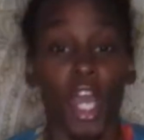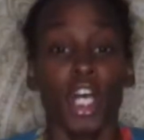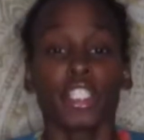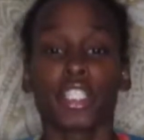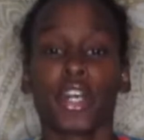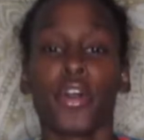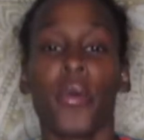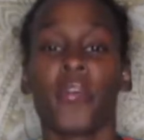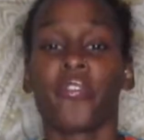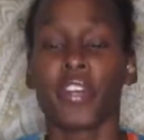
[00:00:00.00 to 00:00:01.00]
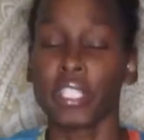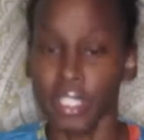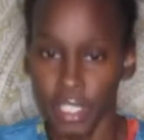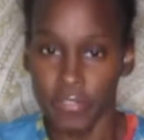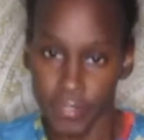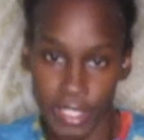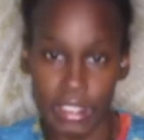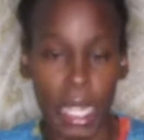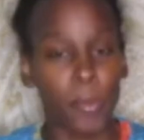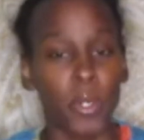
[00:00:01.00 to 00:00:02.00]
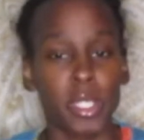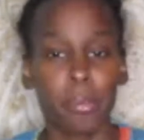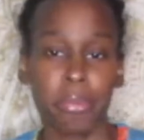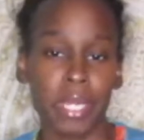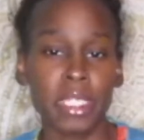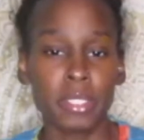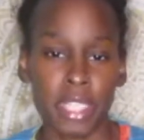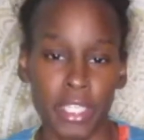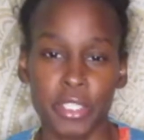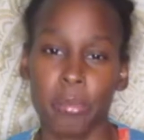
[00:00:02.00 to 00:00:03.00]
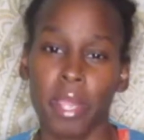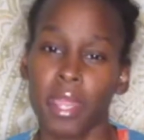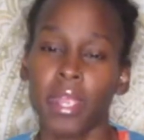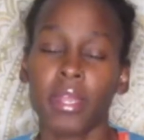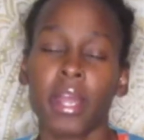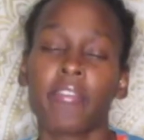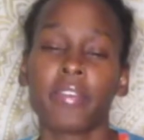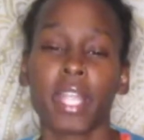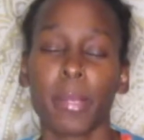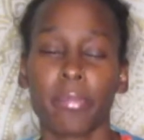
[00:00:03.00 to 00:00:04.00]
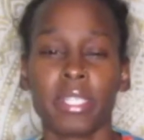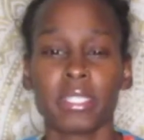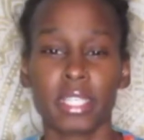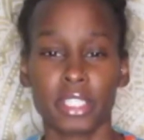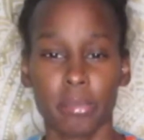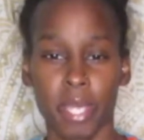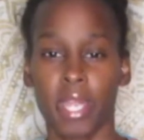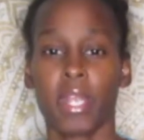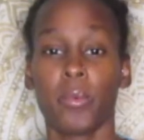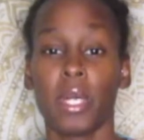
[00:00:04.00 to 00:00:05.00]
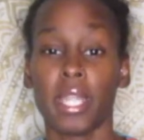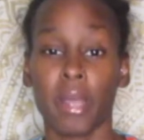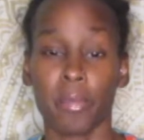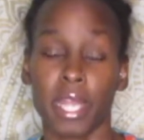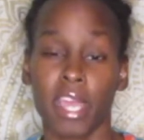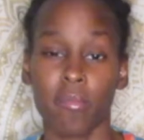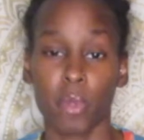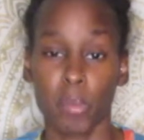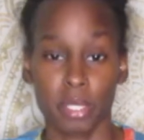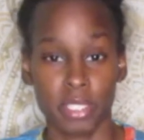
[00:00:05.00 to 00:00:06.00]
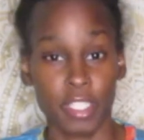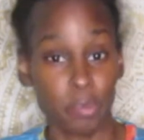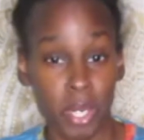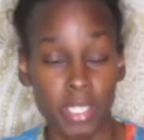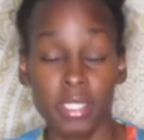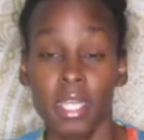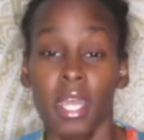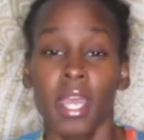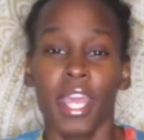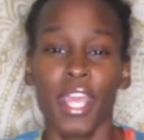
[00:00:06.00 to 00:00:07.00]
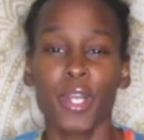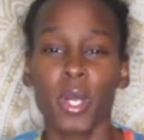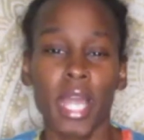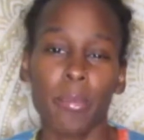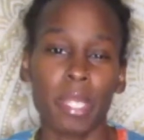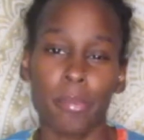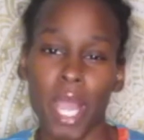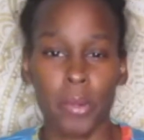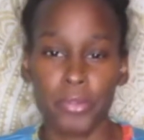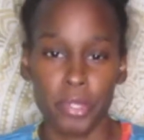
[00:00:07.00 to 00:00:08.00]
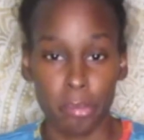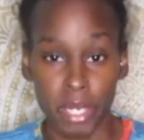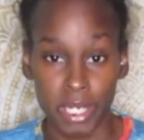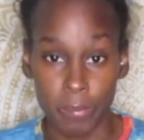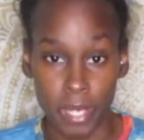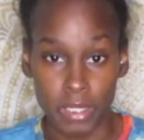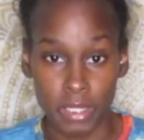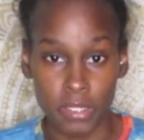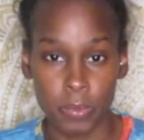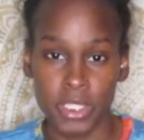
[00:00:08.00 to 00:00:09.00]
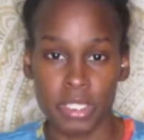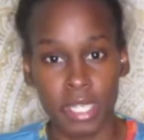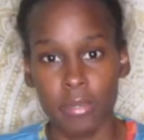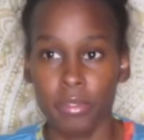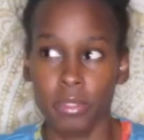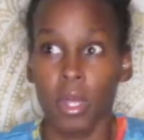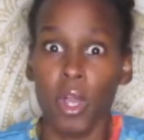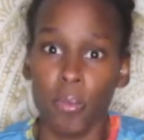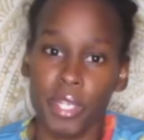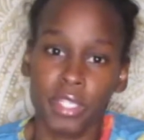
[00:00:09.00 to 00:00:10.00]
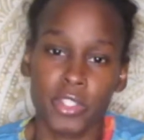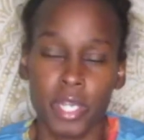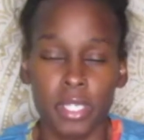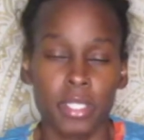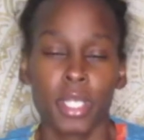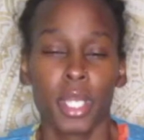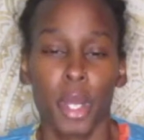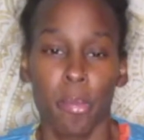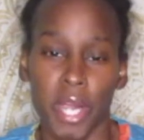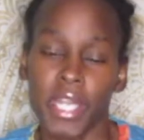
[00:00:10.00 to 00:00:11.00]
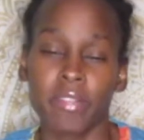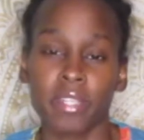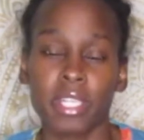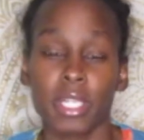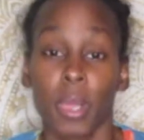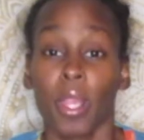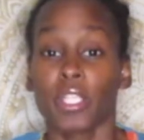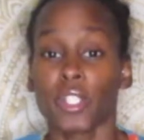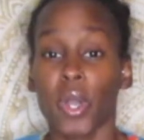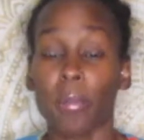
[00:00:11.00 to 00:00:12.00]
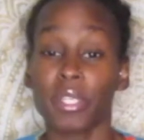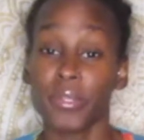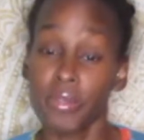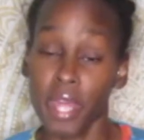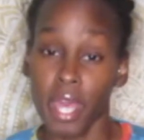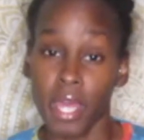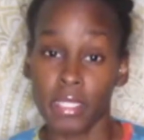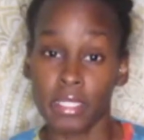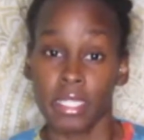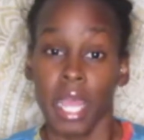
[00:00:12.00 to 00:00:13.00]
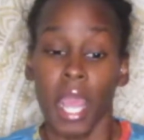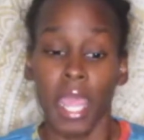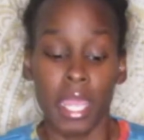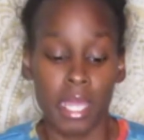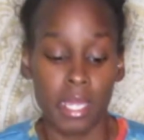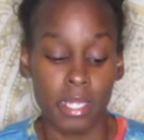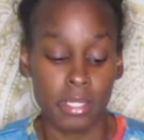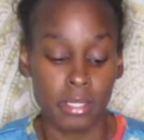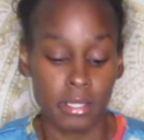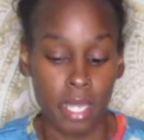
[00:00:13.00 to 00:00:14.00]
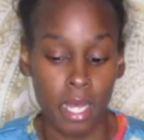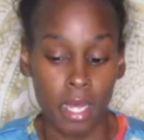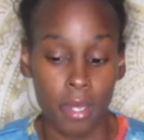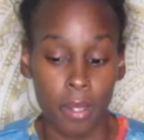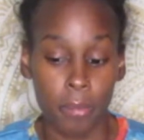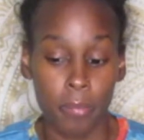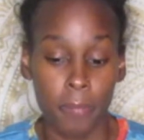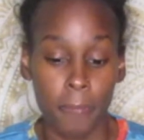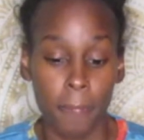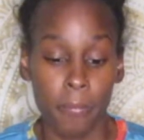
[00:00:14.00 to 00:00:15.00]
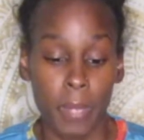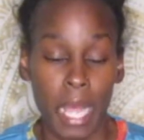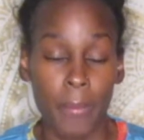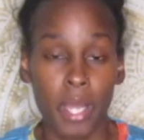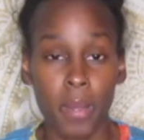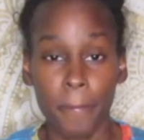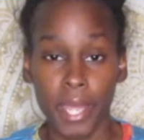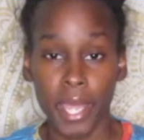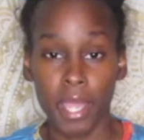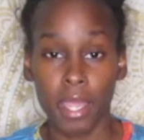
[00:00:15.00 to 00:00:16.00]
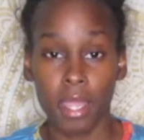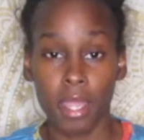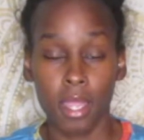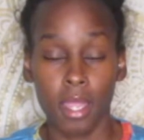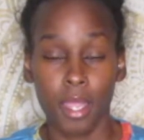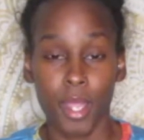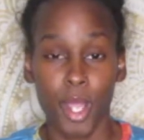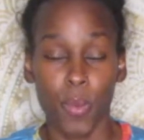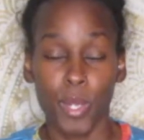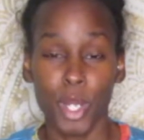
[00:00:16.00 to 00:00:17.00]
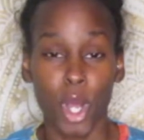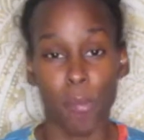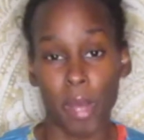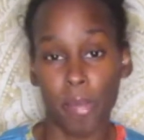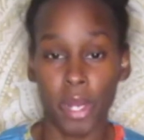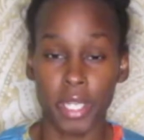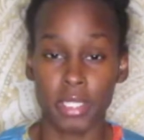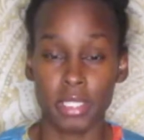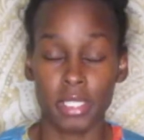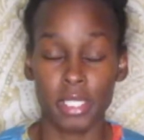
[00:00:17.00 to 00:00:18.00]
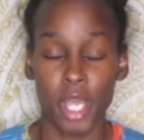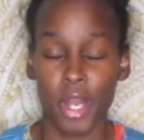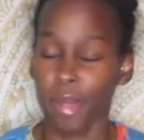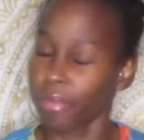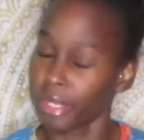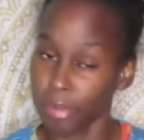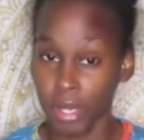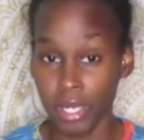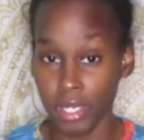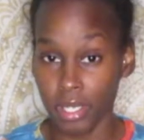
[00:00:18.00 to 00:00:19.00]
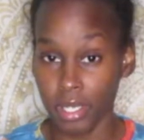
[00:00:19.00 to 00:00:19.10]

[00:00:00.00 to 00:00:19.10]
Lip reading: So first things first, I'm going to pre-section my hair. I feel like pre-sectioning my hair will allow me to have more precise parts, and it'll allow me to power through the braiding process, which can take long when you're trying to part and everything. So I'm gonna do that, and I'm gonna come back when all my parts are pre-parted,